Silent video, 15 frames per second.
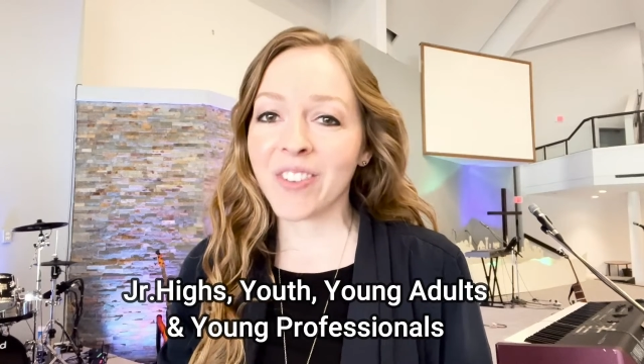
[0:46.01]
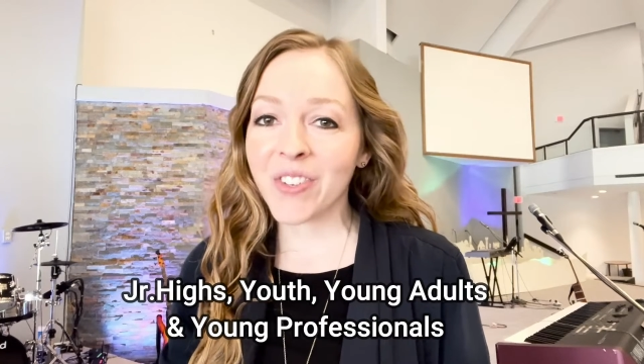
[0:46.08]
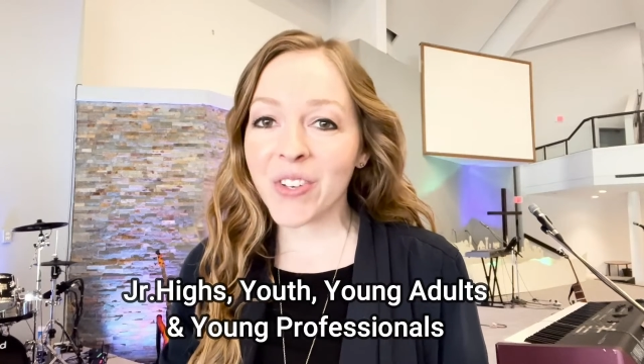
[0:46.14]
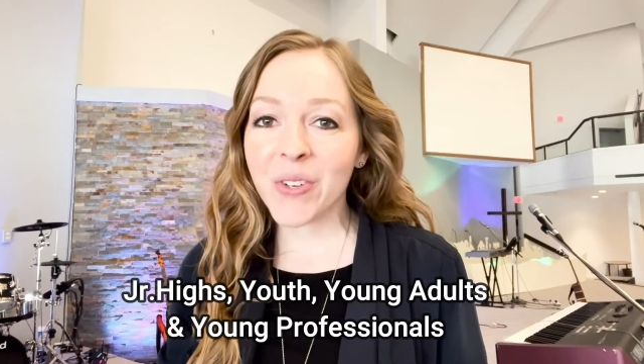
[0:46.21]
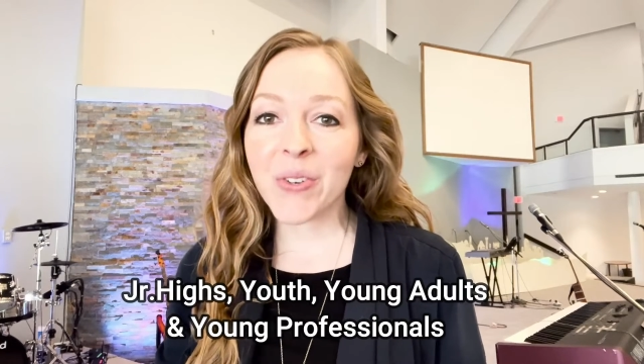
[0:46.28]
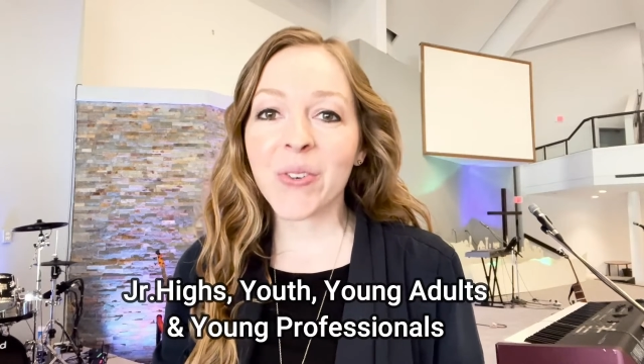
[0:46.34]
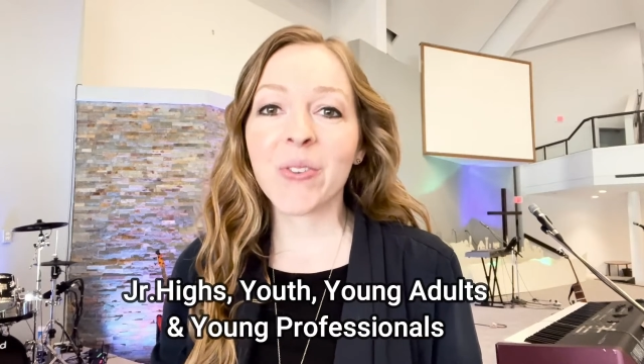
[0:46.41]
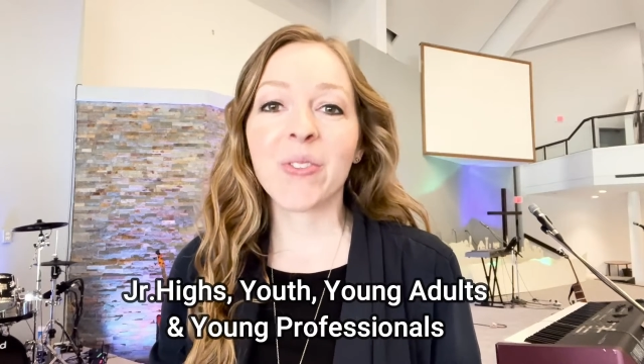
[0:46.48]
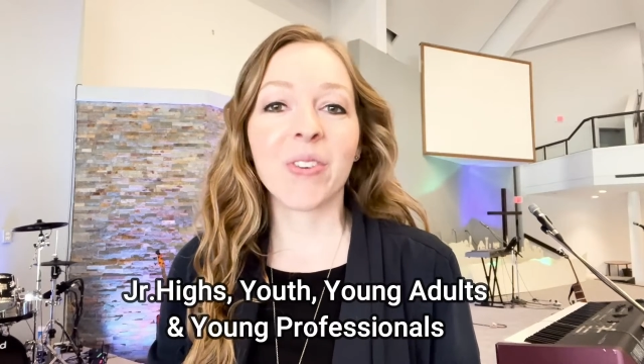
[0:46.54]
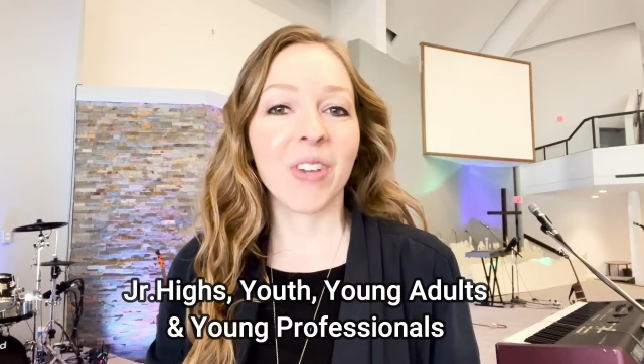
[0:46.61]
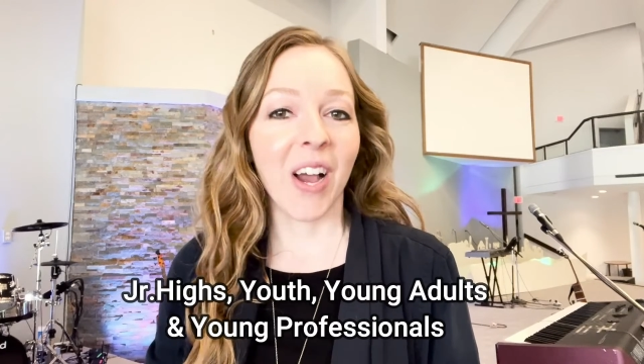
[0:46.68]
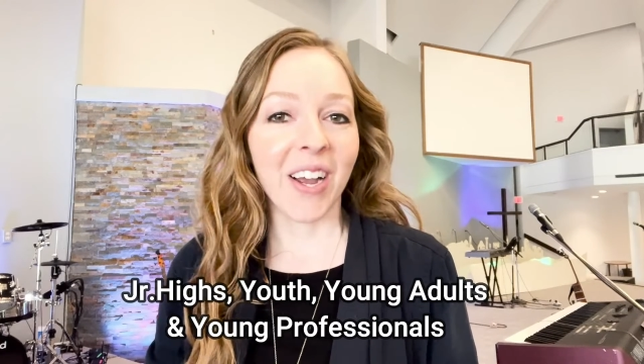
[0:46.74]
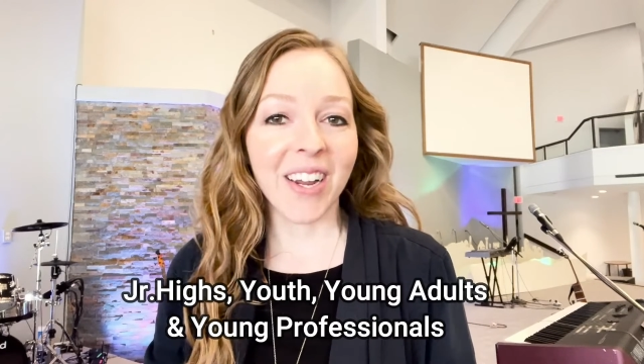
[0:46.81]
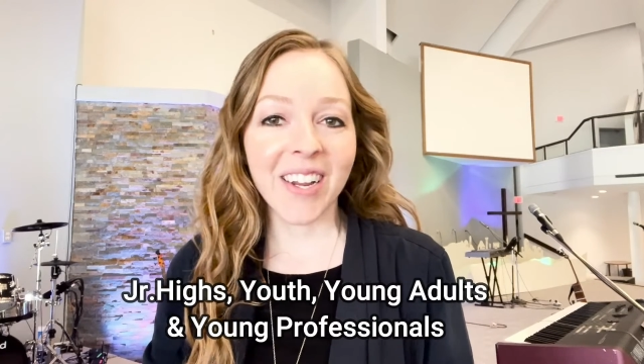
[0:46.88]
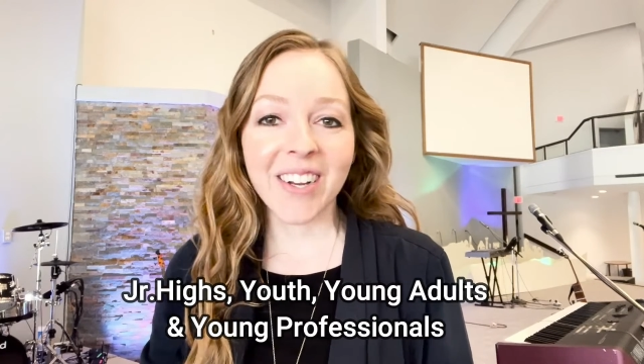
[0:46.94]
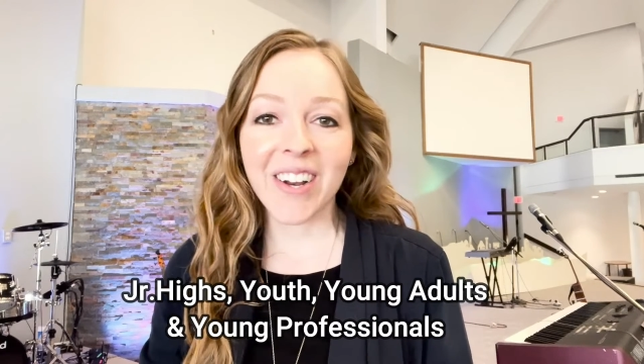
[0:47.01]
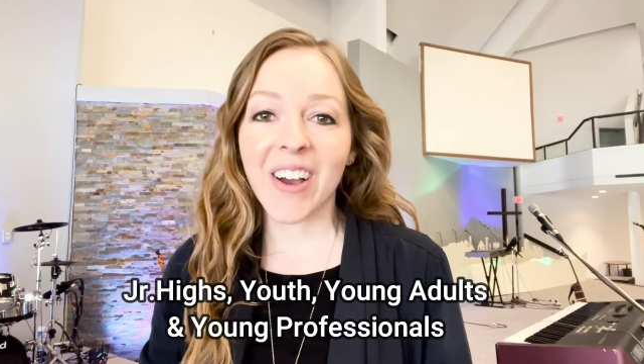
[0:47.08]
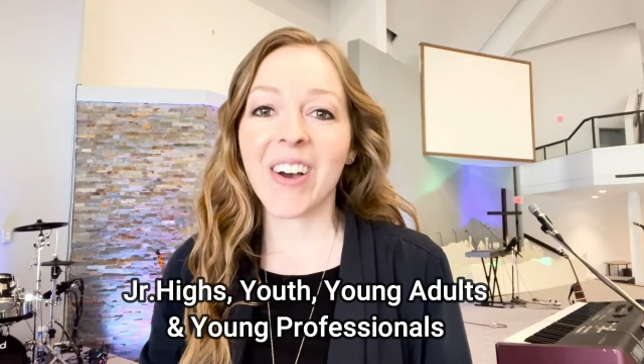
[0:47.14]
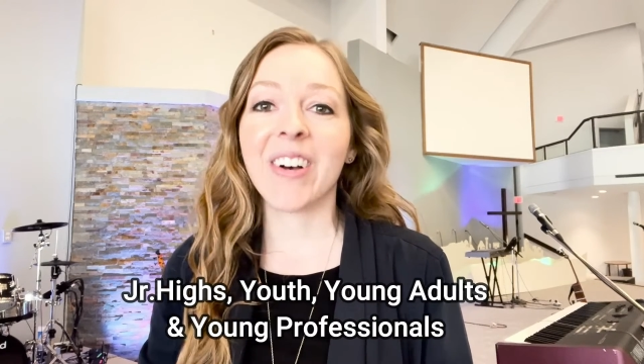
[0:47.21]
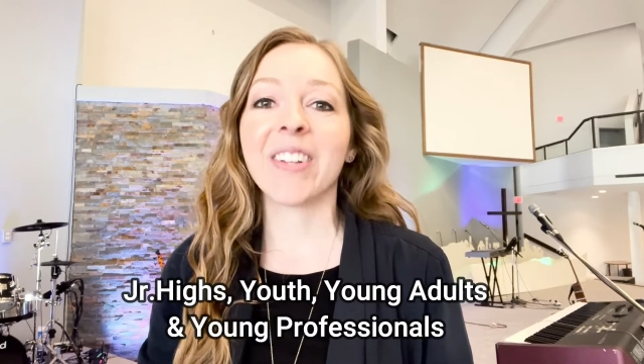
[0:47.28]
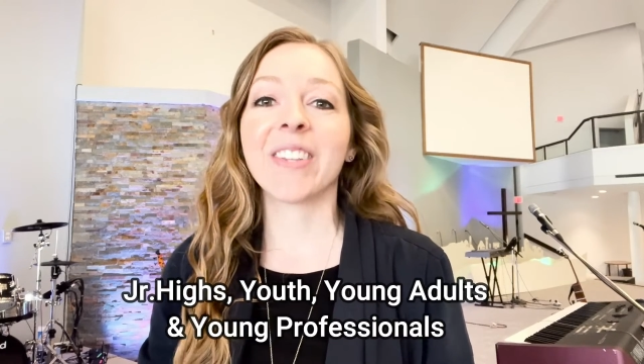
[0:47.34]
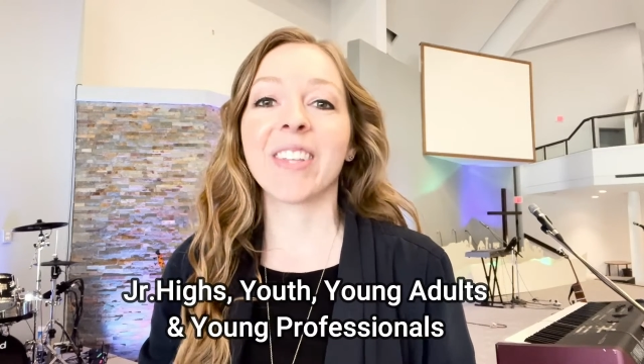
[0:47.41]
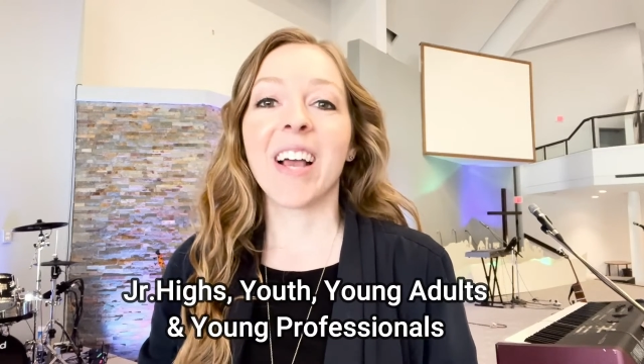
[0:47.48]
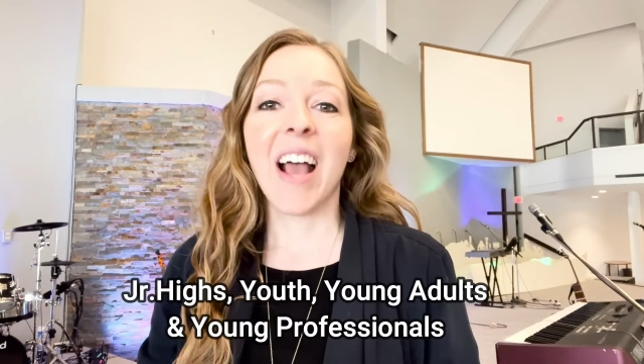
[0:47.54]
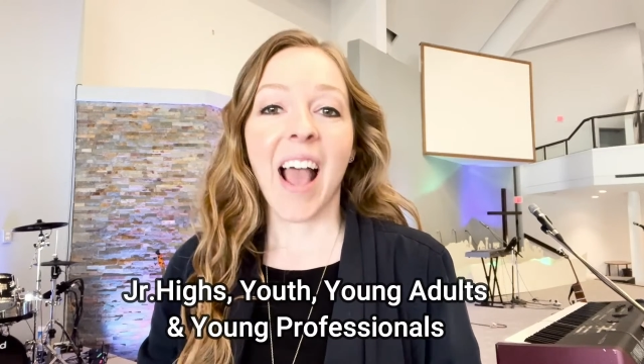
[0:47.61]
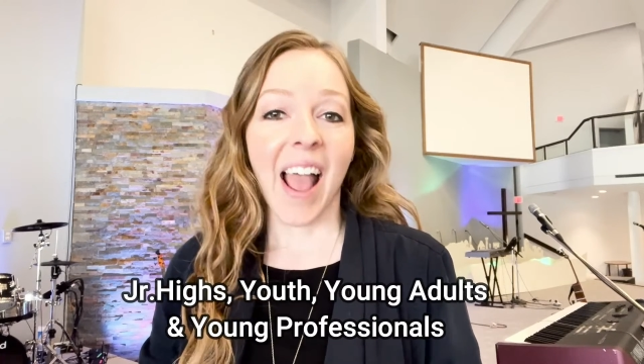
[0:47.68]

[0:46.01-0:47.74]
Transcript: youth, young adults,